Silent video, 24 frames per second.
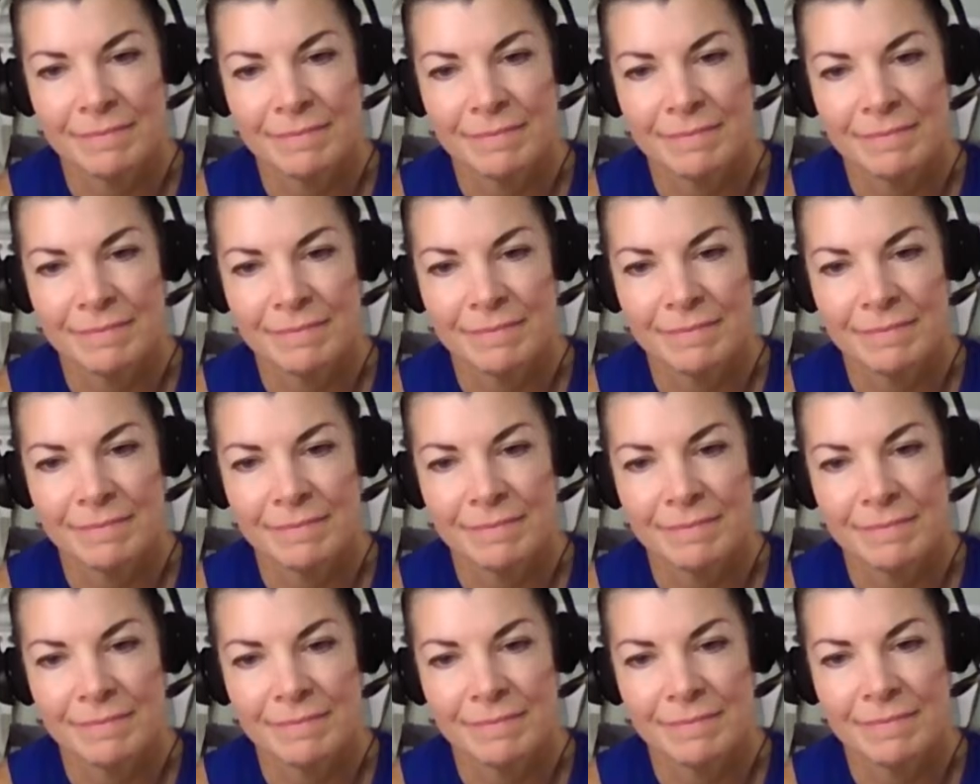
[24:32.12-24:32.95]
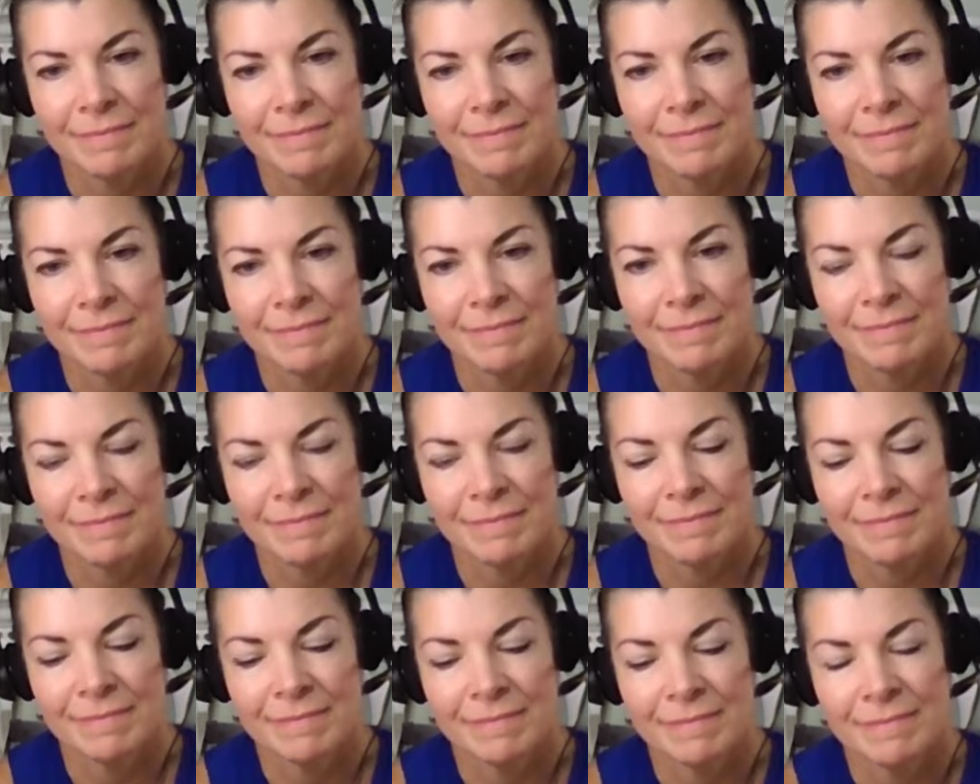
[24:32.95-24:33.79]

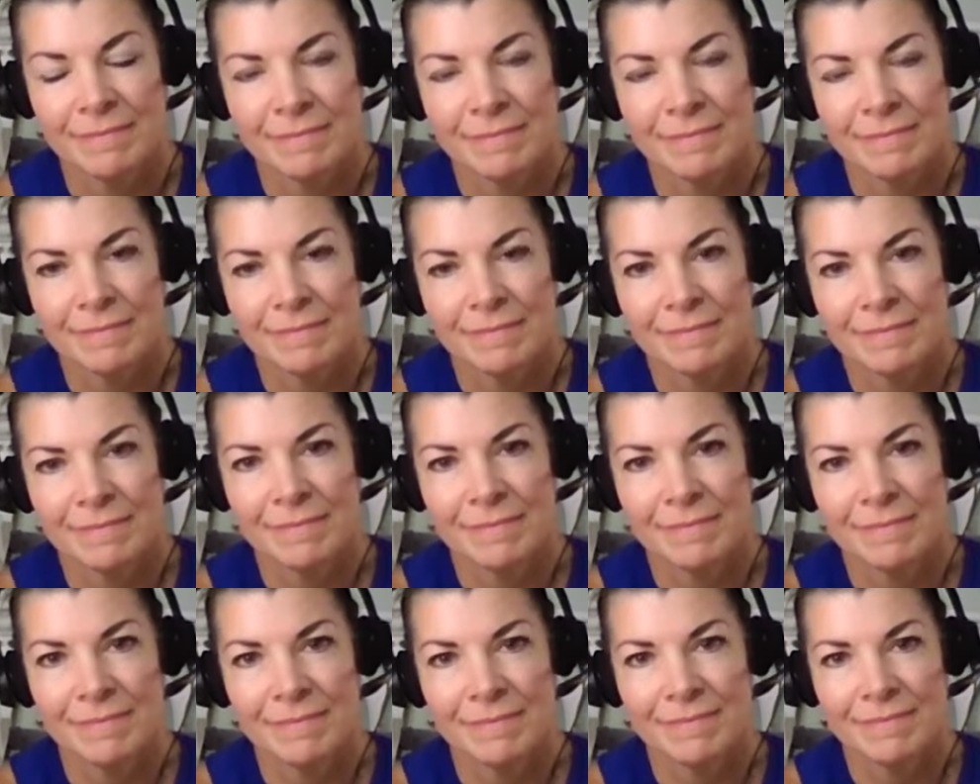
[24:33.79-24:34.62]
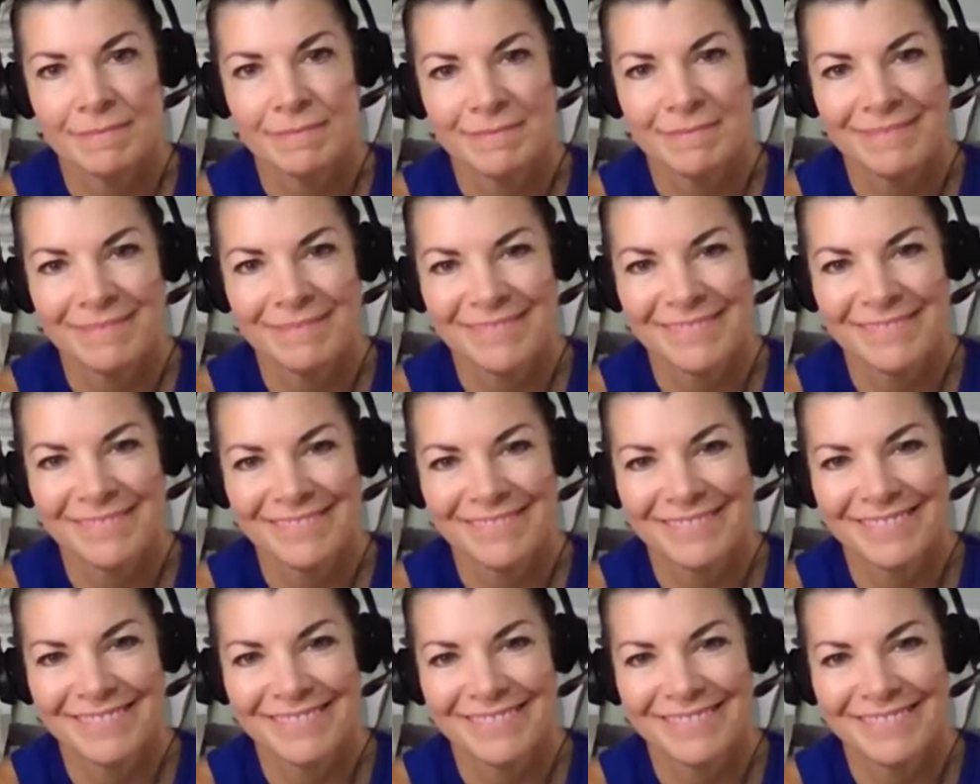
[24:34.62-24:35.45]

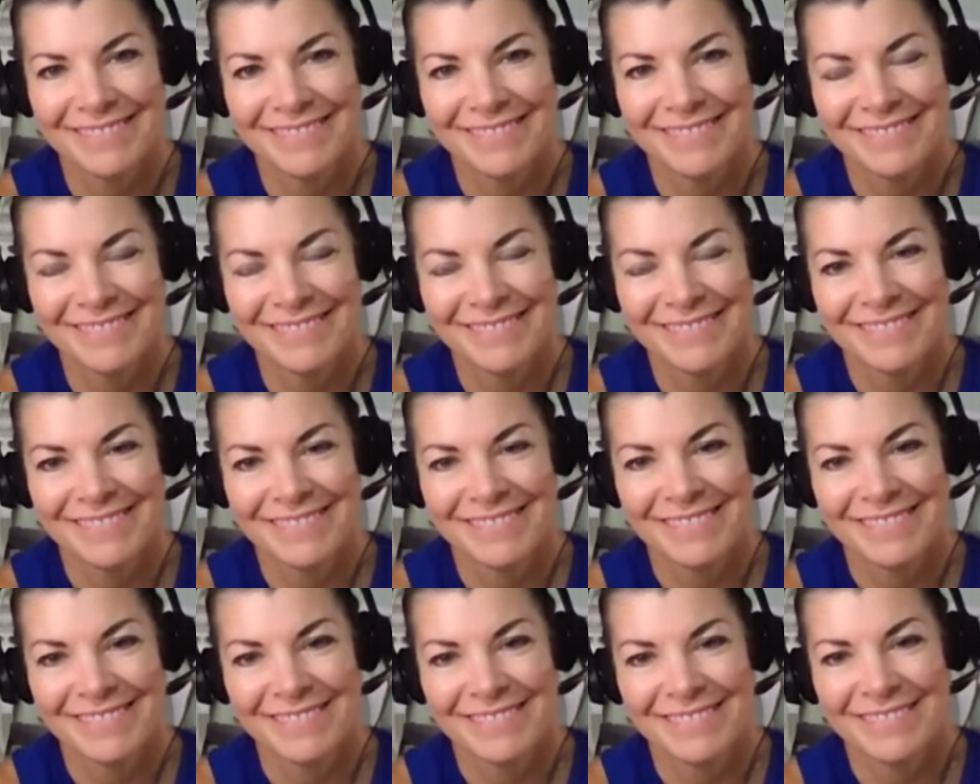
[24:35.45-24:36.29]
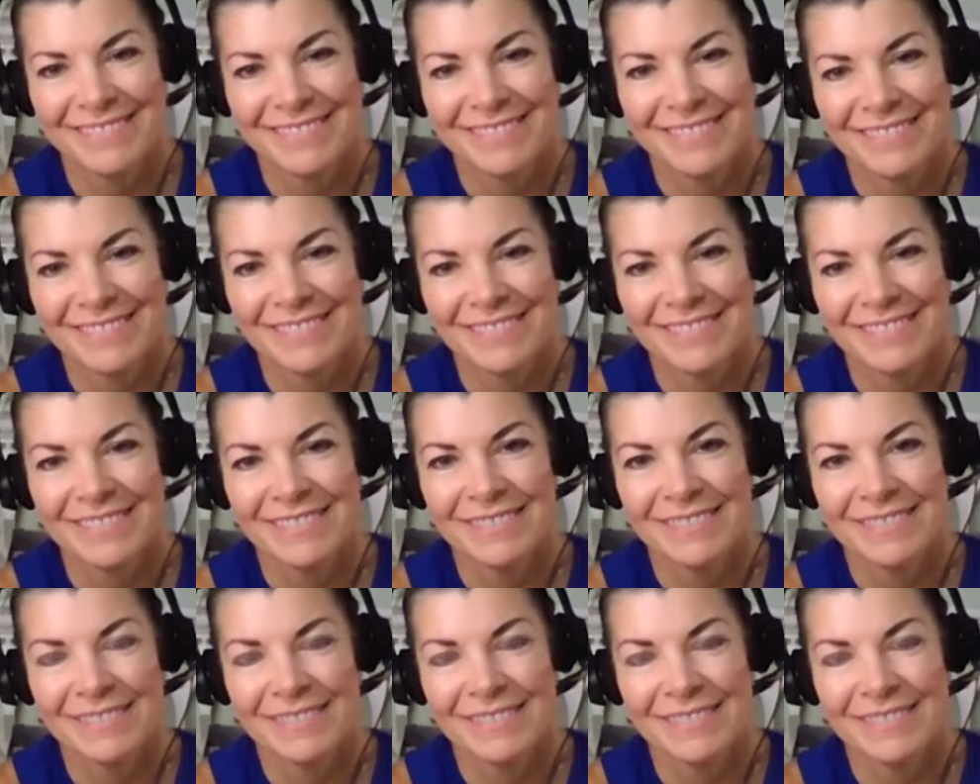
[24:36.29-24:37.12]

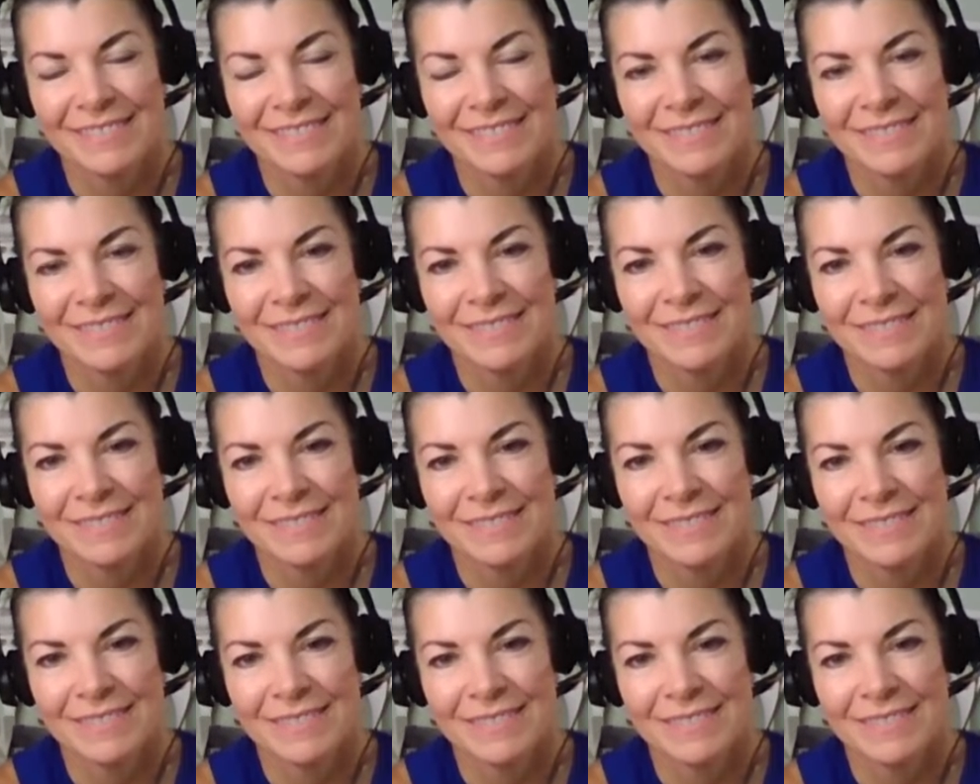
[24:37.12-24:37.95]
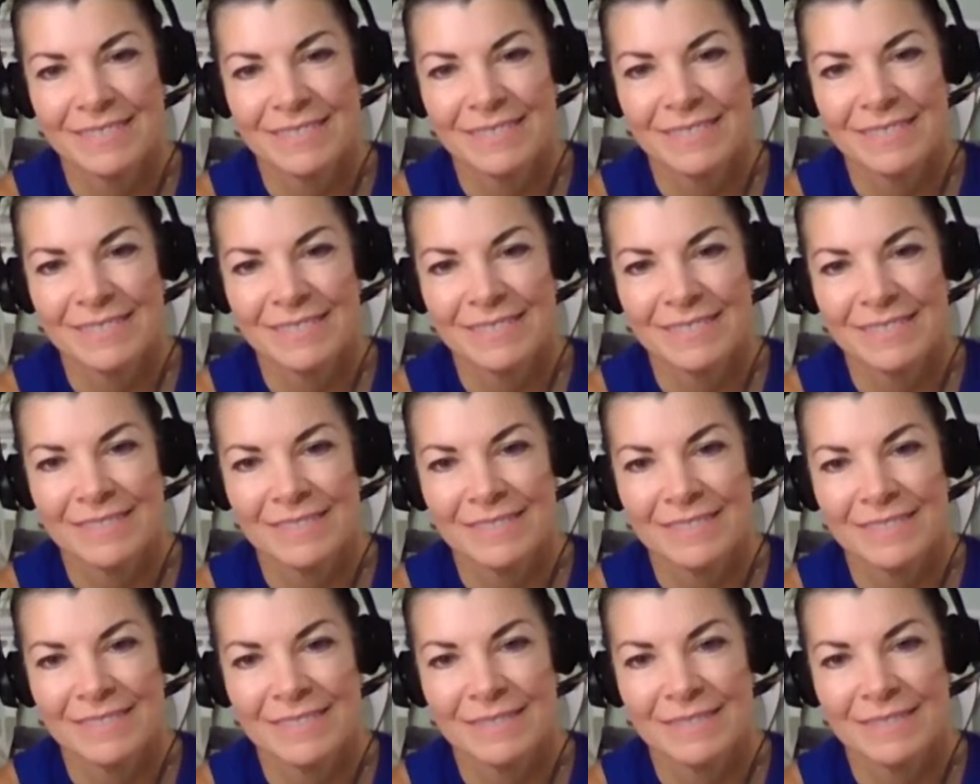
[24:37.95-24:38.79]

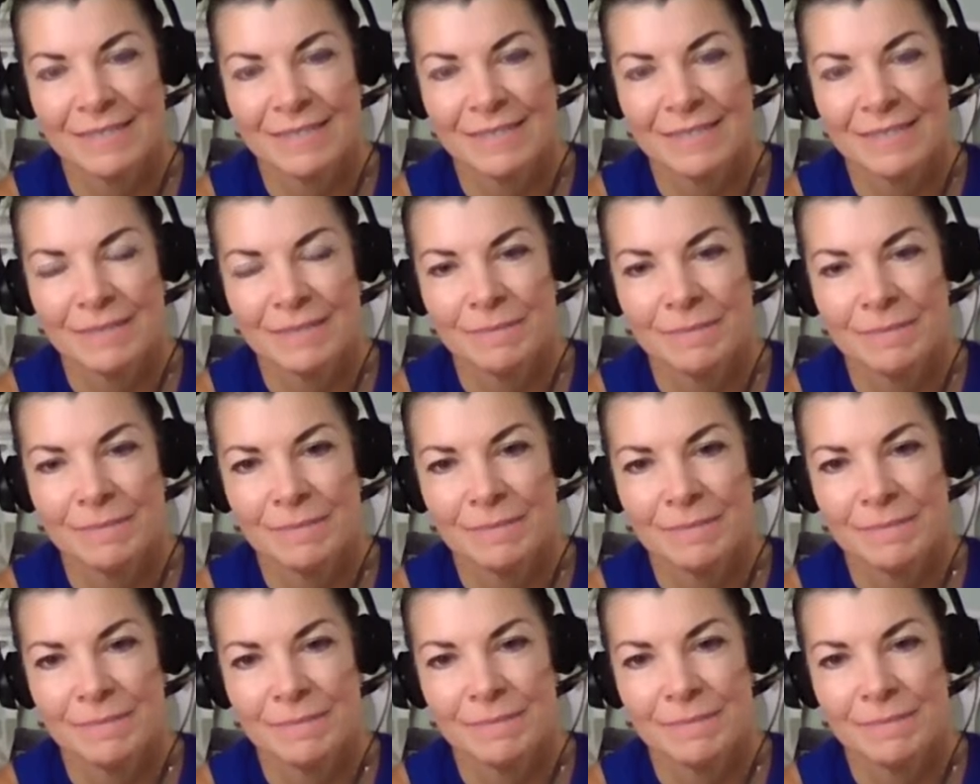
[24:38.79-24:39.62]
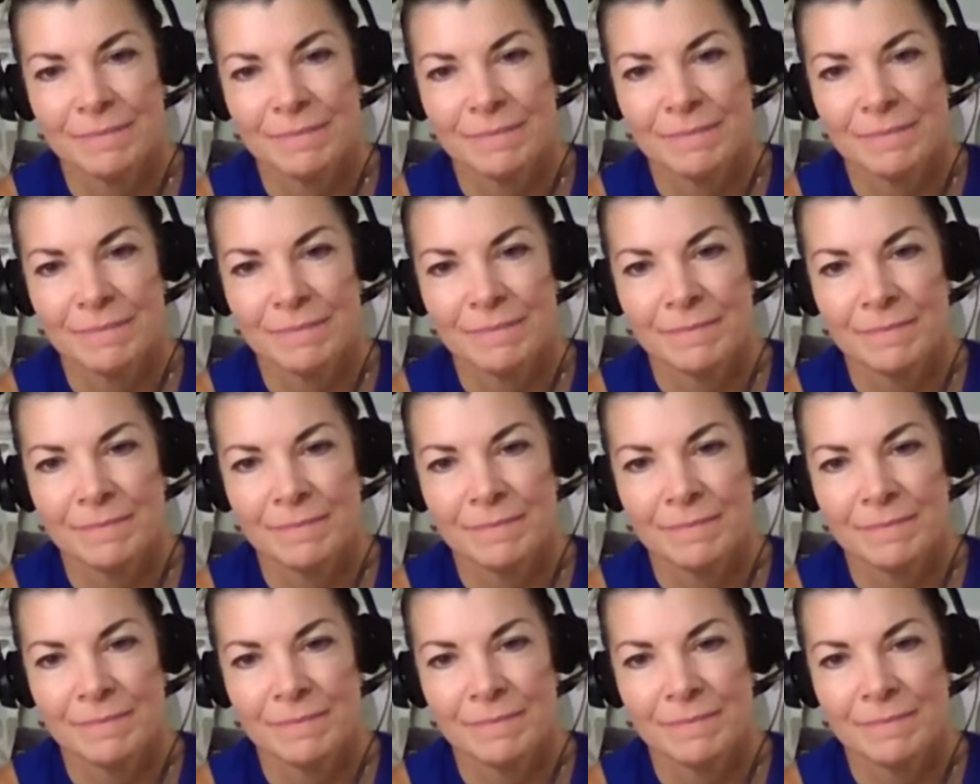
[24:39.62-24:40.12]
No words are spoken by the person on screen.